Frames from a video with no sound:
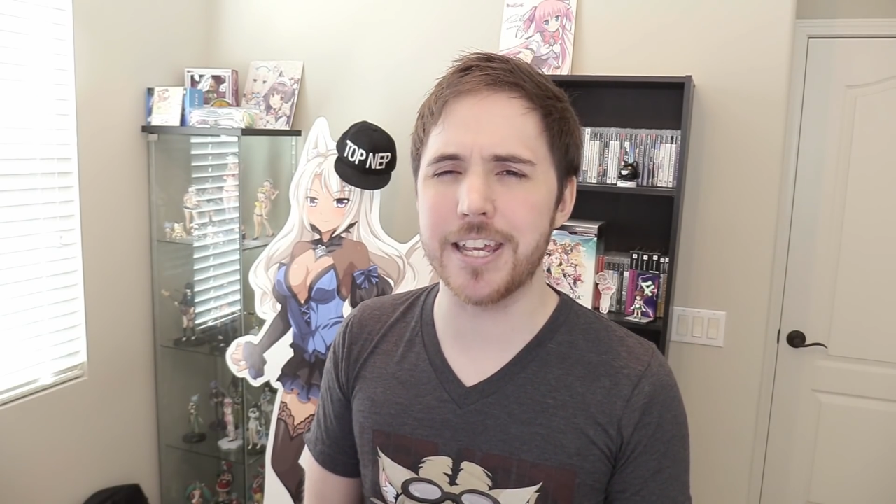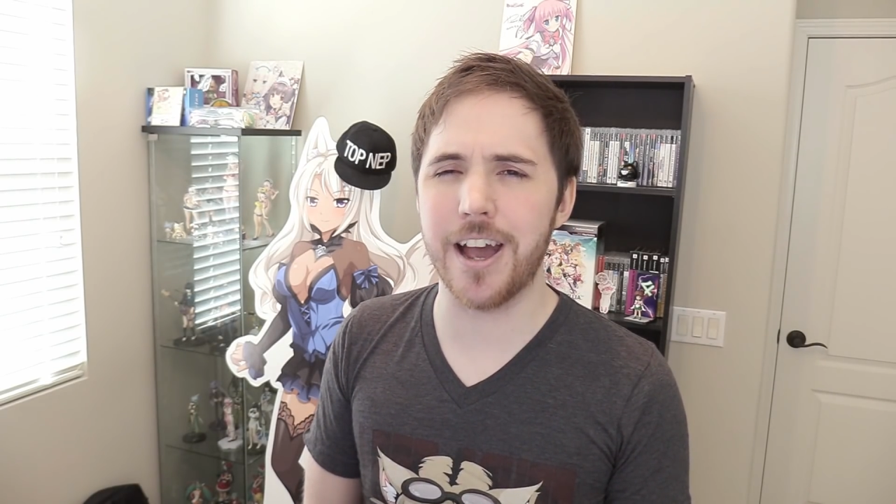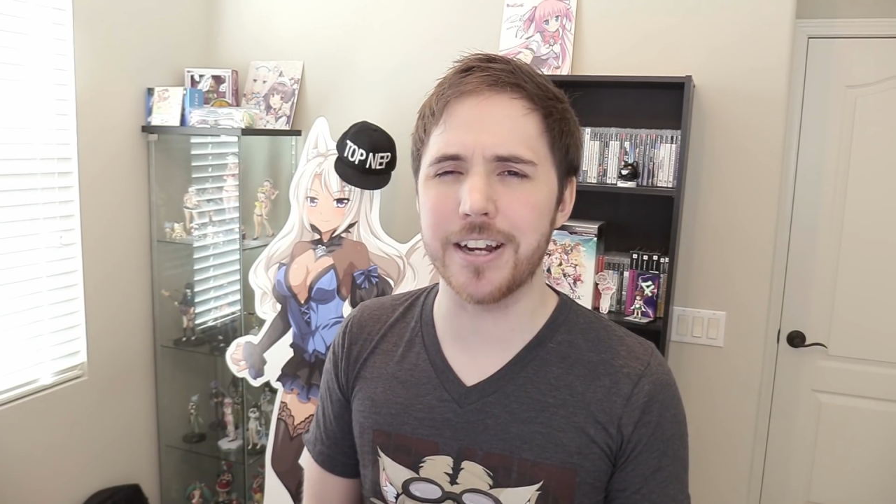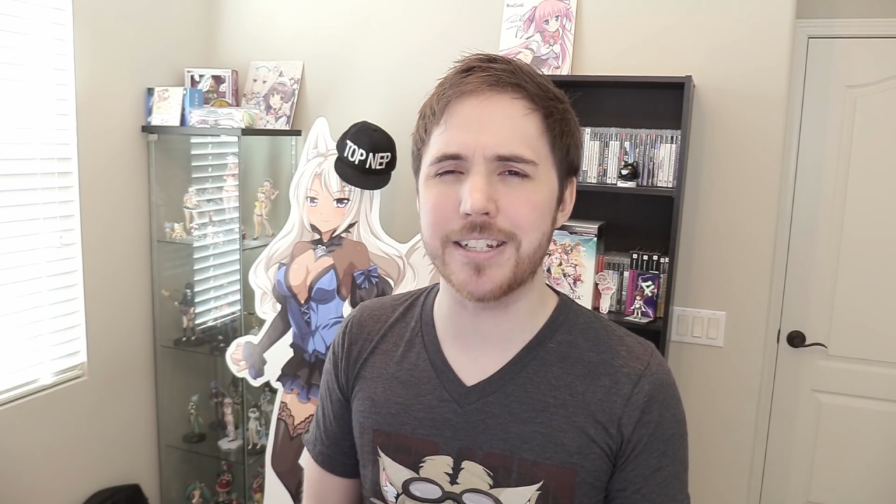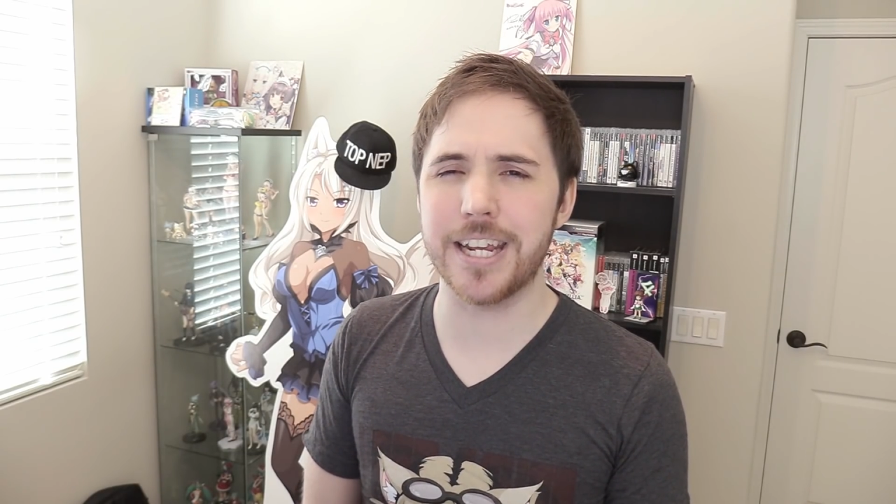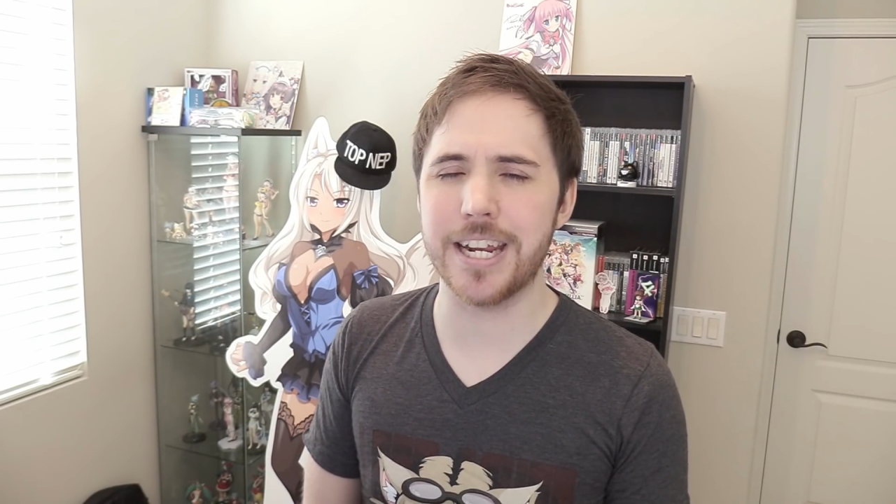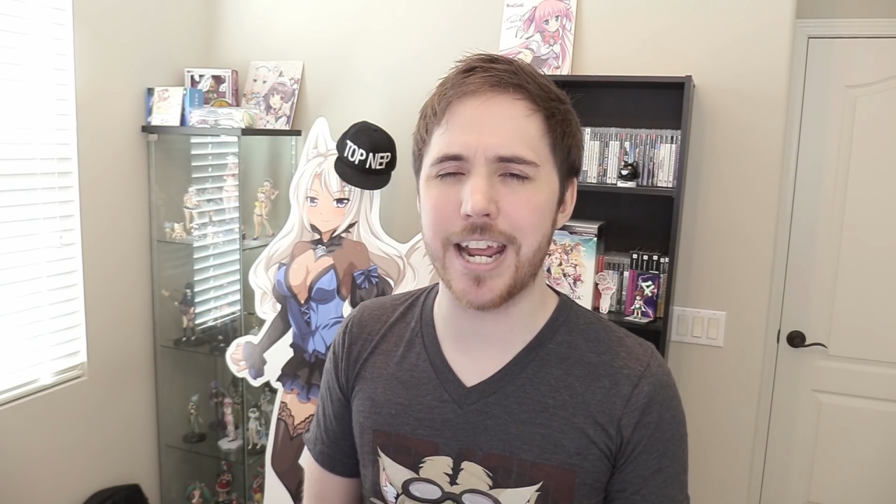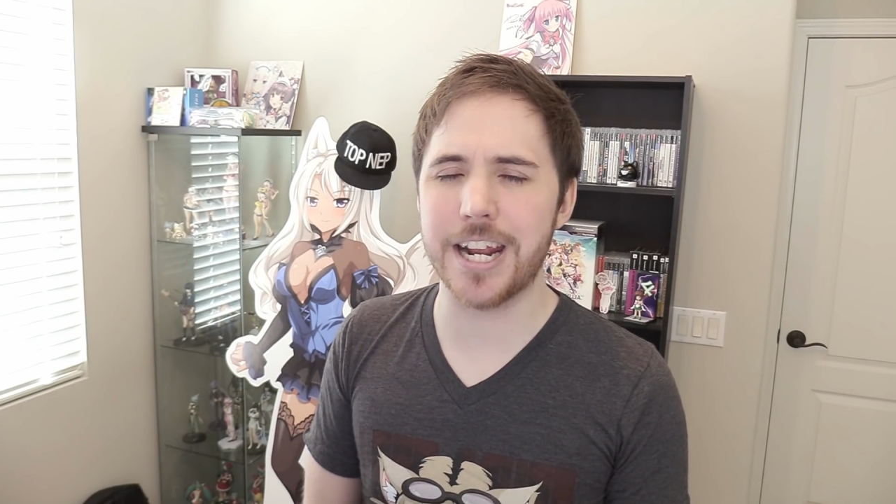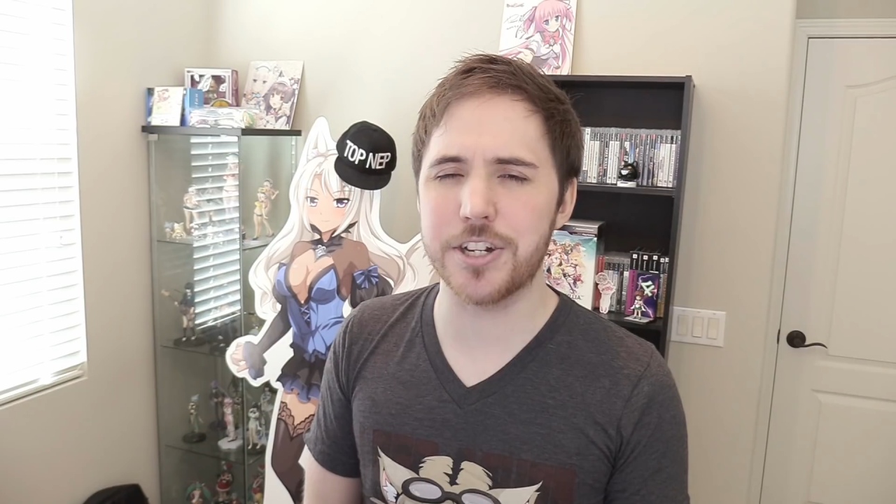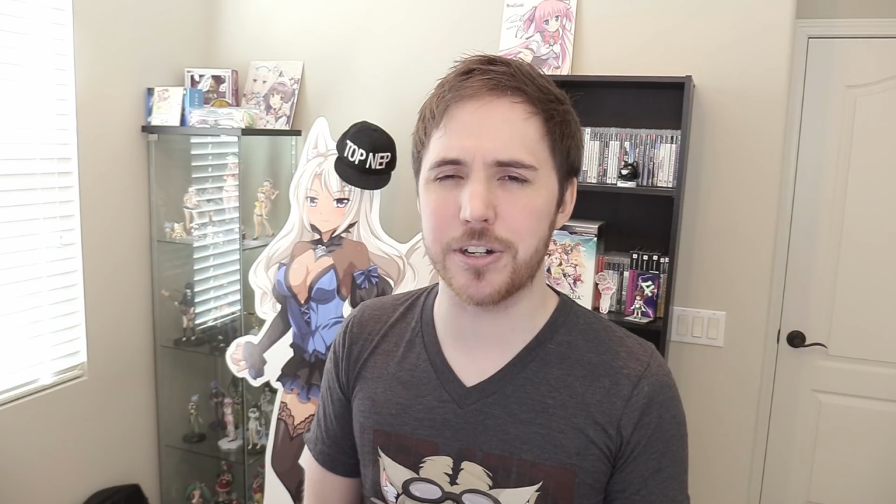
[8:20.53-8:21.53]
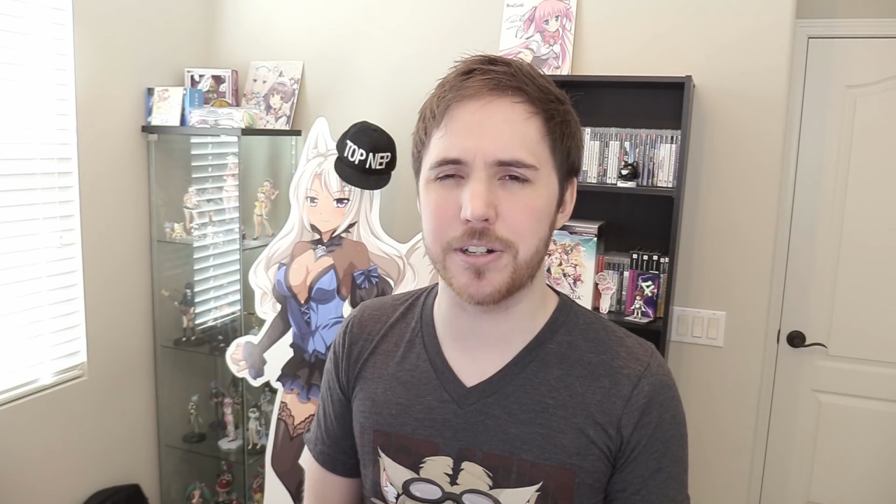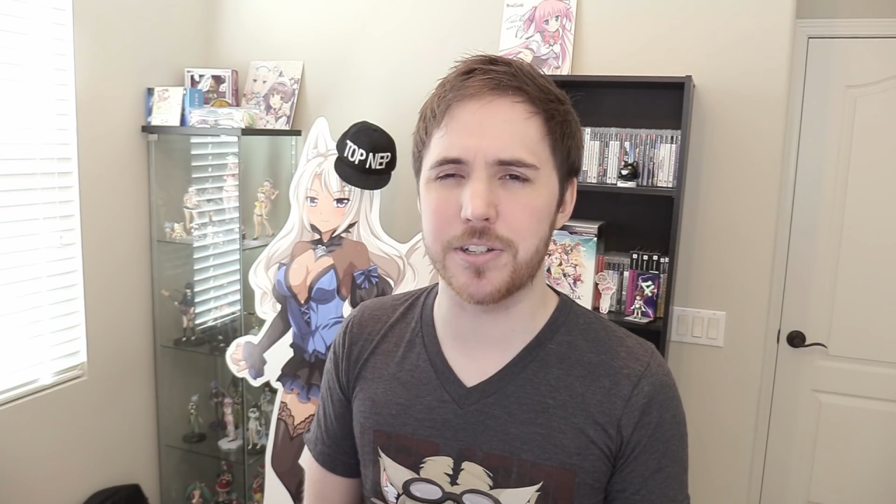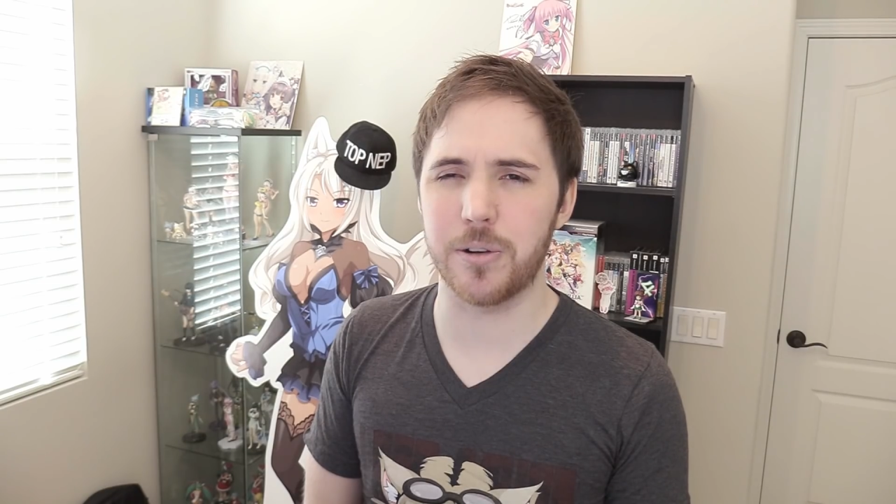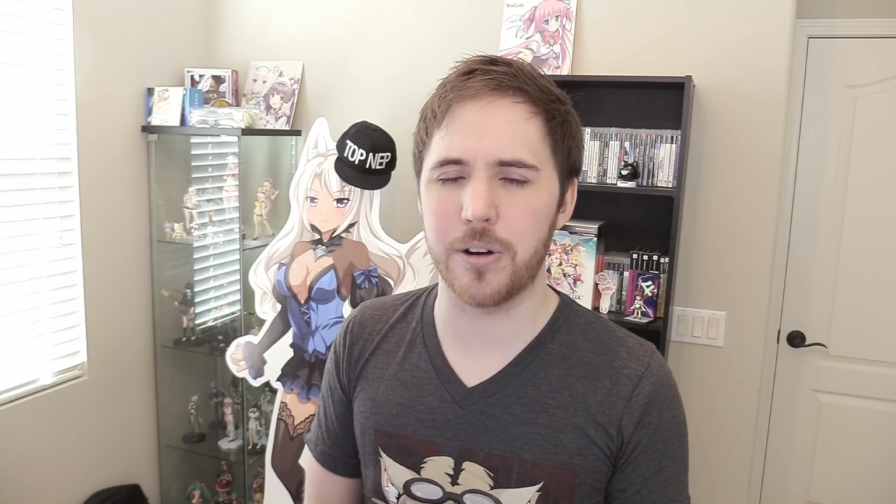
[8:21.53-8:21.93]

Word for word: young teenagers